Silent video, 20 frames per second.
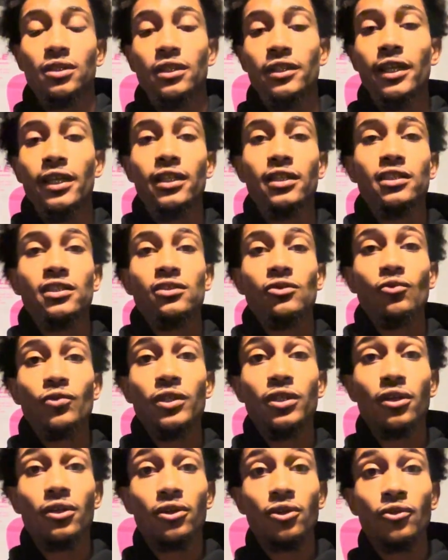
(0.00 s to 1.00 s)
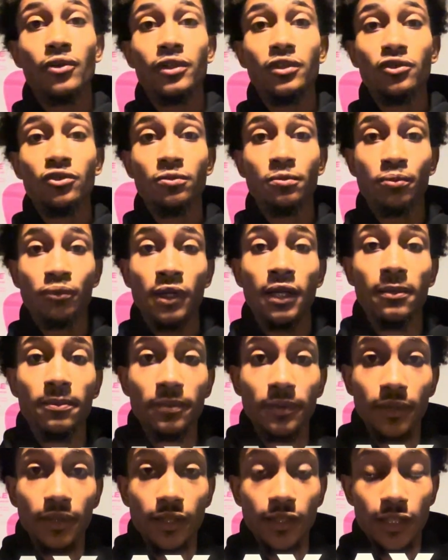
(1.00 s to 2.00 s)
next we are going to prep
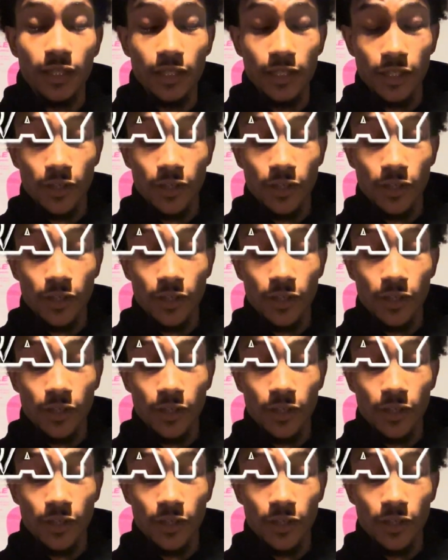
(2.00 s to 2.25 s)
the